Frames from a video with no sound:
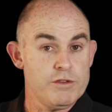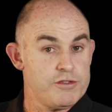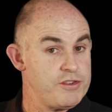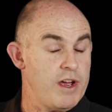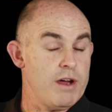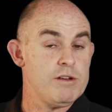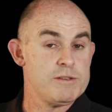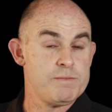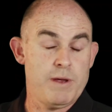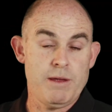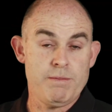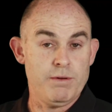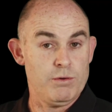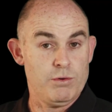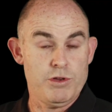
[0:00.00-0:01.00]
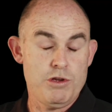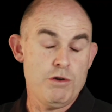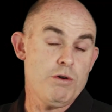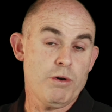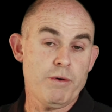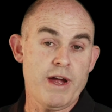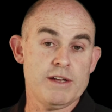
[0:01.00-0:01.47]
salespeople or
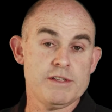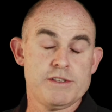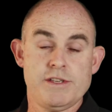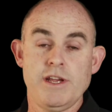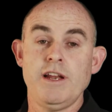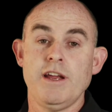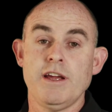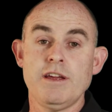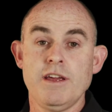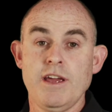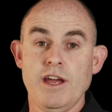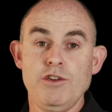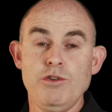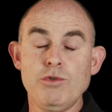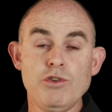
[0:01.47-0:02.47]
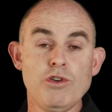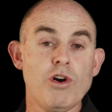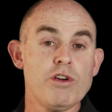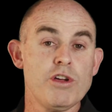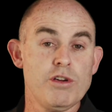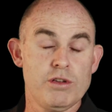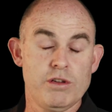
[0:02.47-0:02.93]
you are out selling and you're
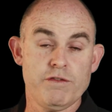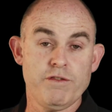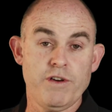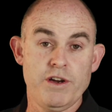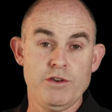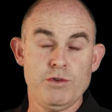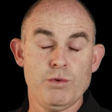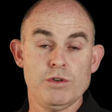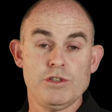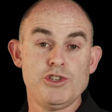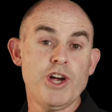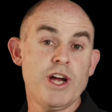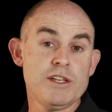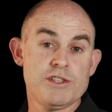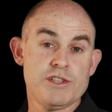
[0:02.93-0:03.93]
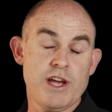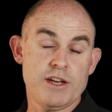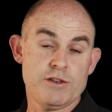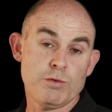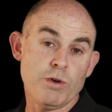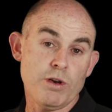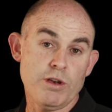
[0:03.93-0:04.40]
knocking on the front door, chances are
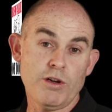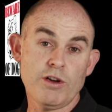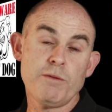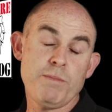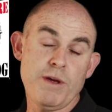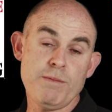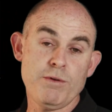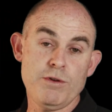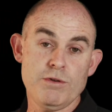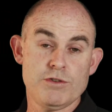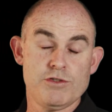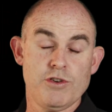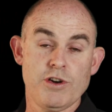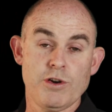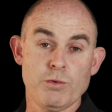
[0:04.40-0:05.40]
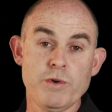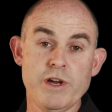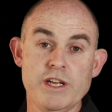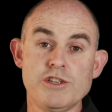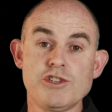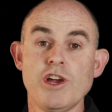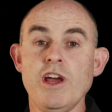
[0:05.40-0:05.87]
to a lot of people you're trying to
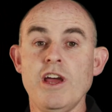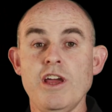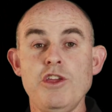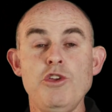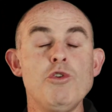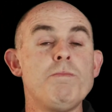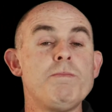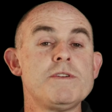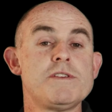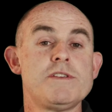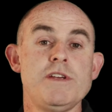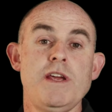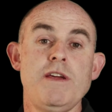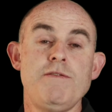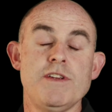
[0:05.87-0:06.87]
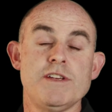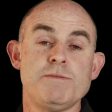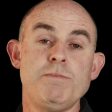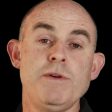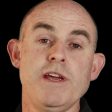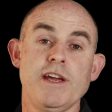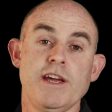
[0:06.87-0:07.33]
reach, you're perceived as
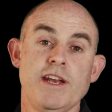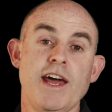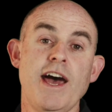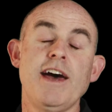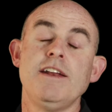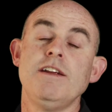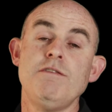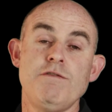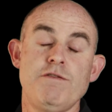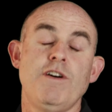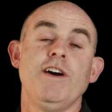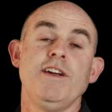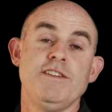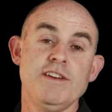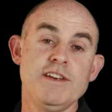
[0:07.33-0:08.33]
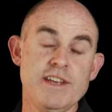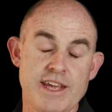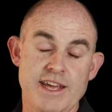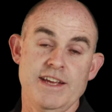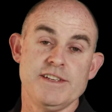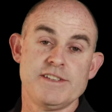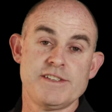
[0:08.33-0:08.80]
being an uninvited
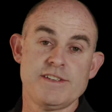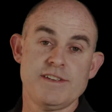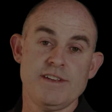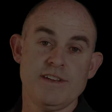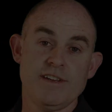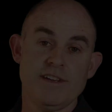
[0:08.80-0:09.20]
guest.